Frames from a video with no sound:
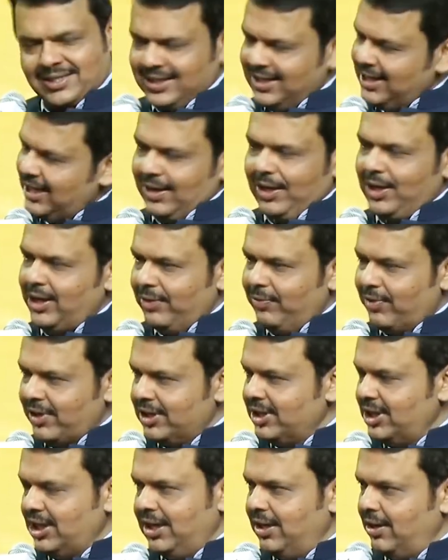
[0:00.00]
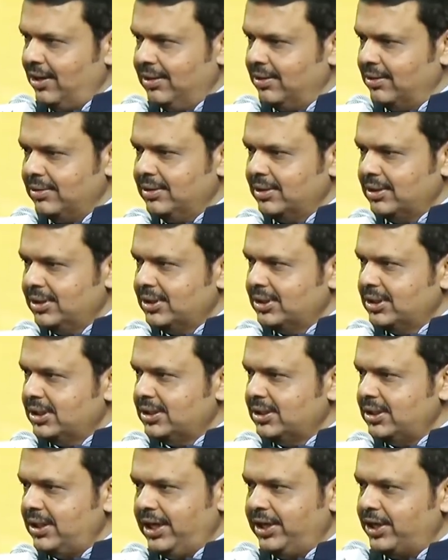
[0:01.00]
I'll never
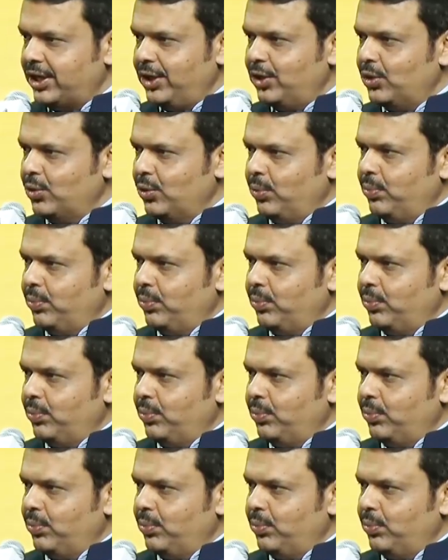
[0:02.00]
enter into